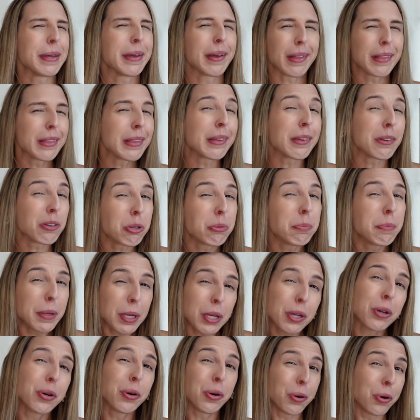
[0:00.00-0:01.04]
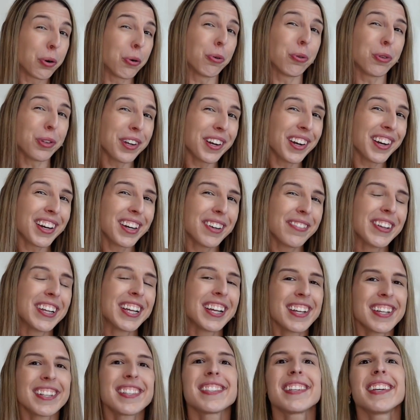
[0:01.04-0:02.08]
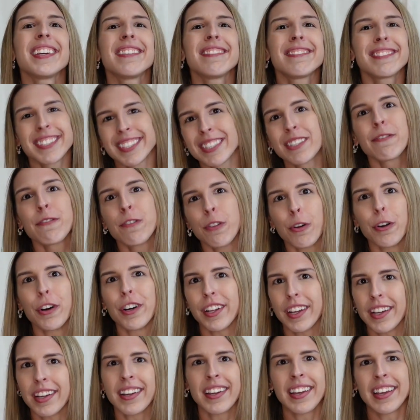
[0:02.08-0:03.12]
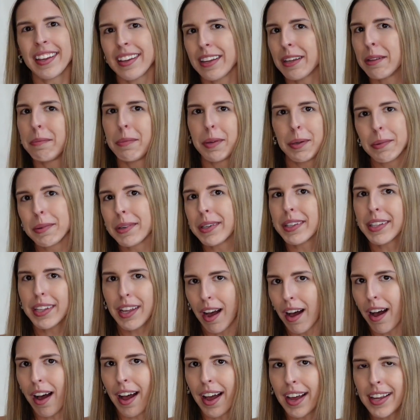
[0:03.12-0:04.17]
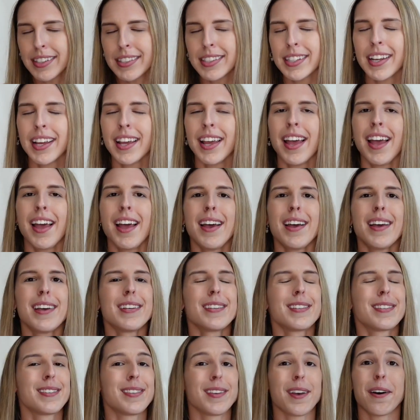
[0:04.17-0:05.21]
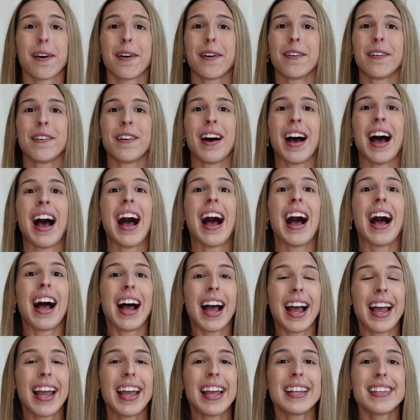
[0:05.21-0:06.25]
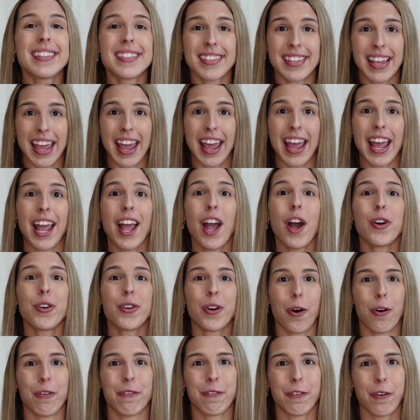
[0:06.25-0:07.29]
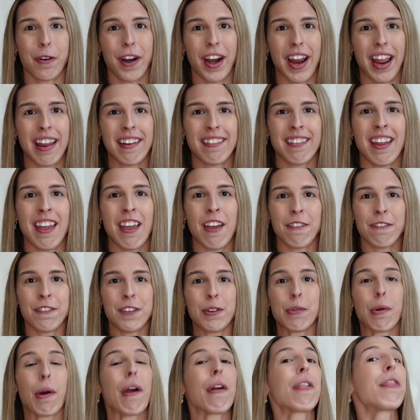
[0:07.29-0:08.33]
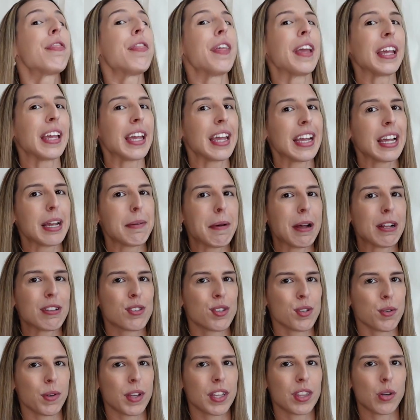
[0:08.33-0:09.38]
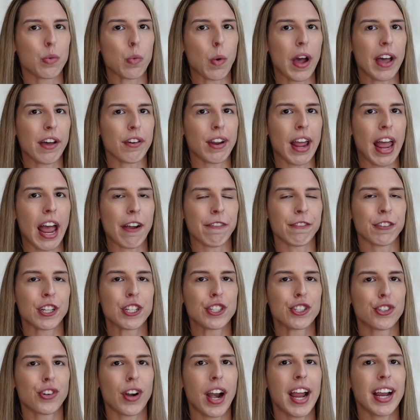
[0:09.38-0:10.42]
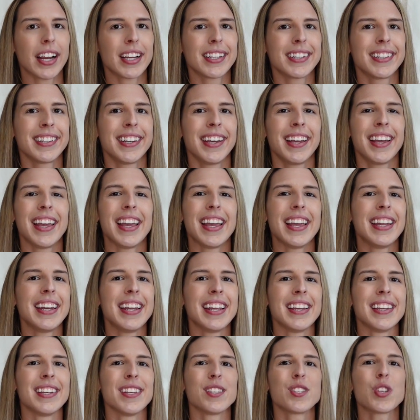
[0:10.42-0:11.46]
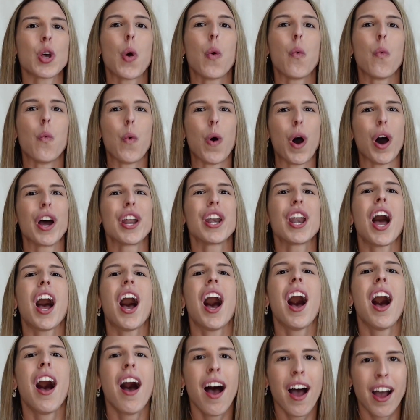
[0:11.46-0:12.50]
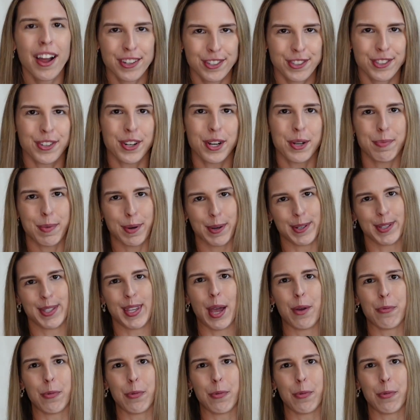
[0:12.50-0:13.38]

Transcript: a little bit cooler because it's Florida. It can be really hot. So I say go for it. If you are thinking about doing the Wild Africa Trek, it is 100%